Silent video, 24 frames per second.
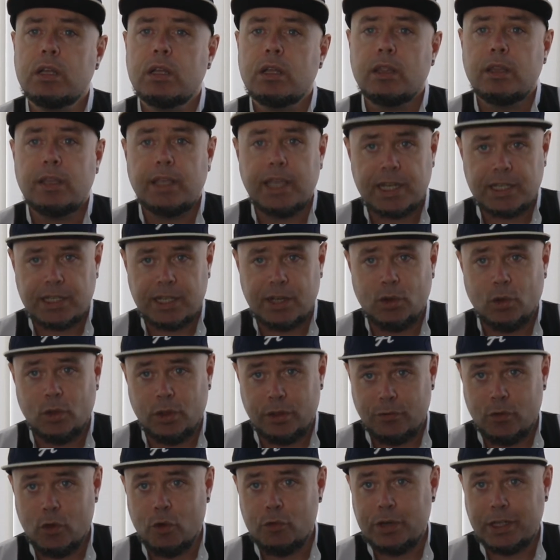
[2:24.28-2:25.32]
Yes, I know
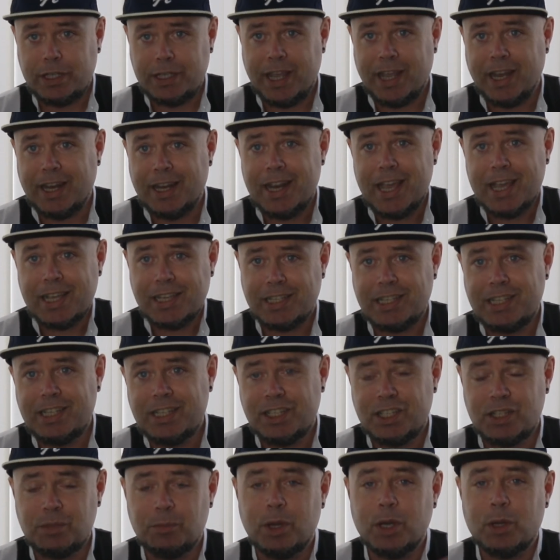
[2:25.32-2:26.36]
they've already taken next
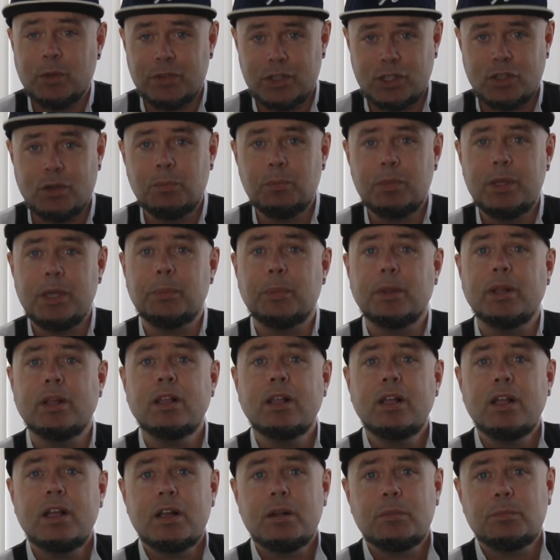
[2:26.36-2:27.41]
season's money with some
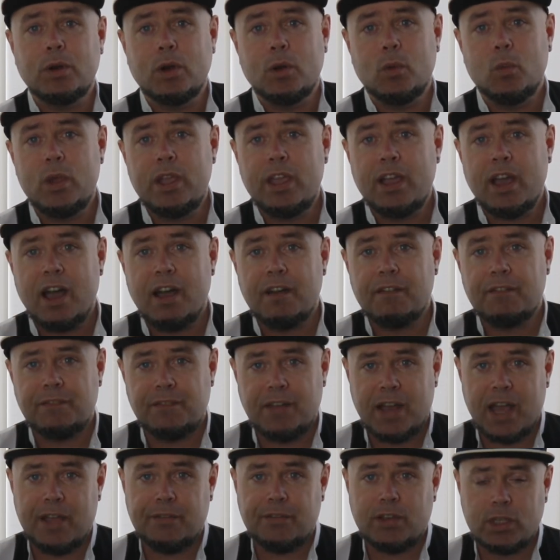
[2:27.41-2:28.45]
people, but we have
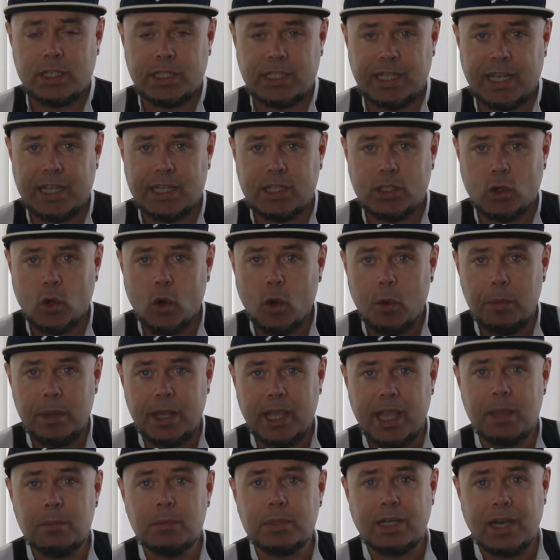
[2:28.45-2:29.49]
five or six home
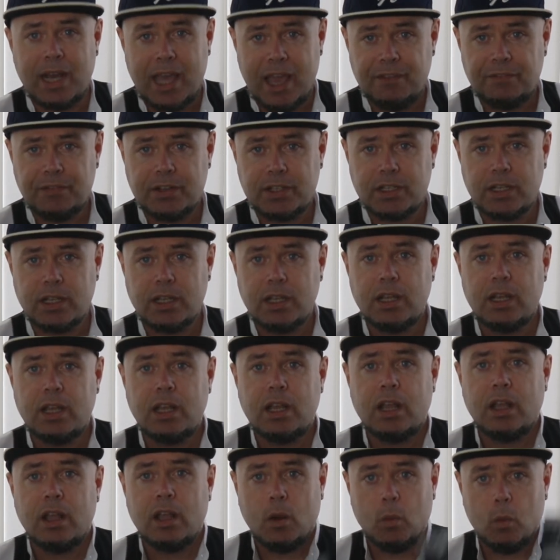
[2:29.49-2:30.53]
games left.
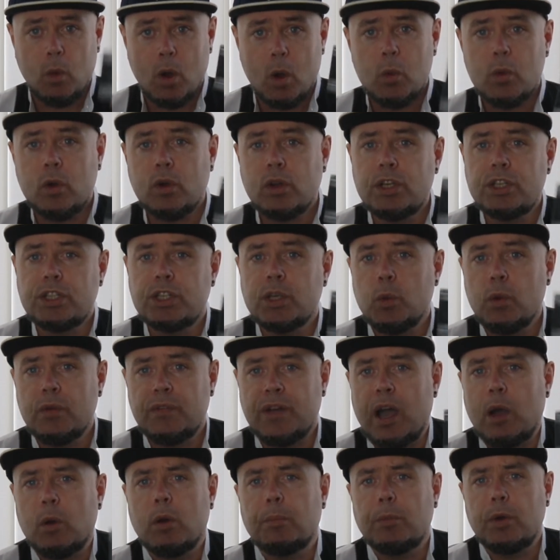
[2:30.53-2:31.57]
What we're going to do with
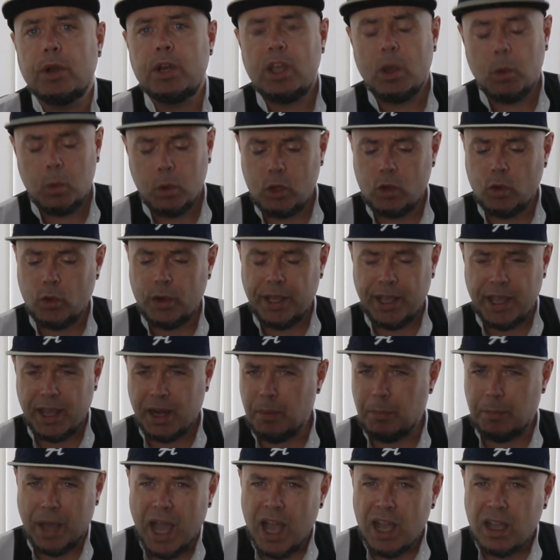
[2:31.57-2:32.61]
our money? Are we going to get
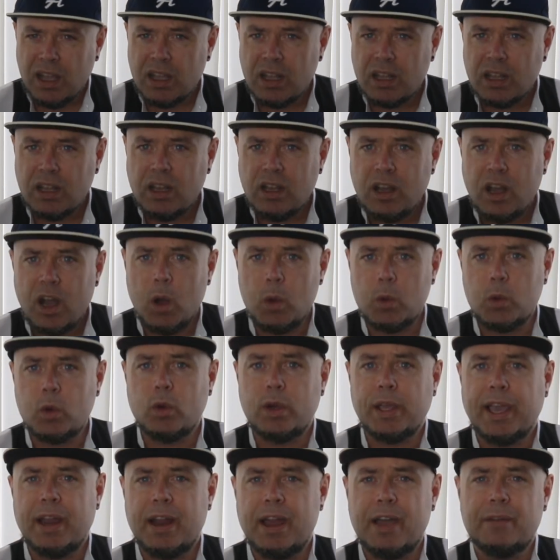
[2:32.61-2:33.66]
it back? Are we
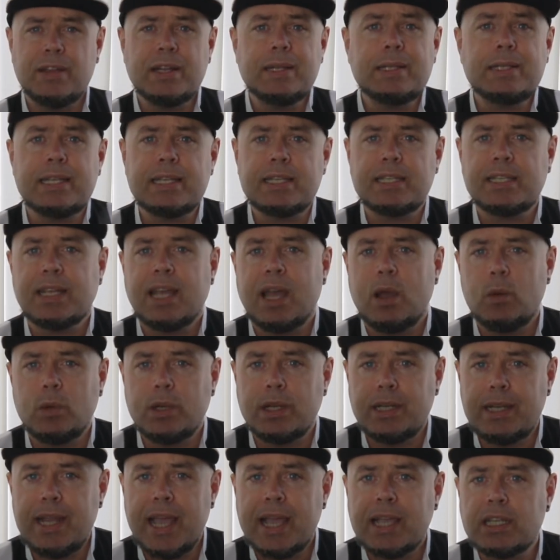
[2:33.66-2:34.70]
going to have a discount
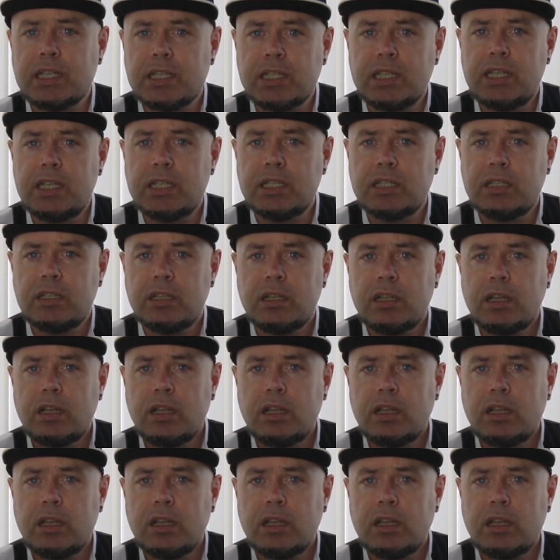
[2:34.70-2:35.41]
the next season?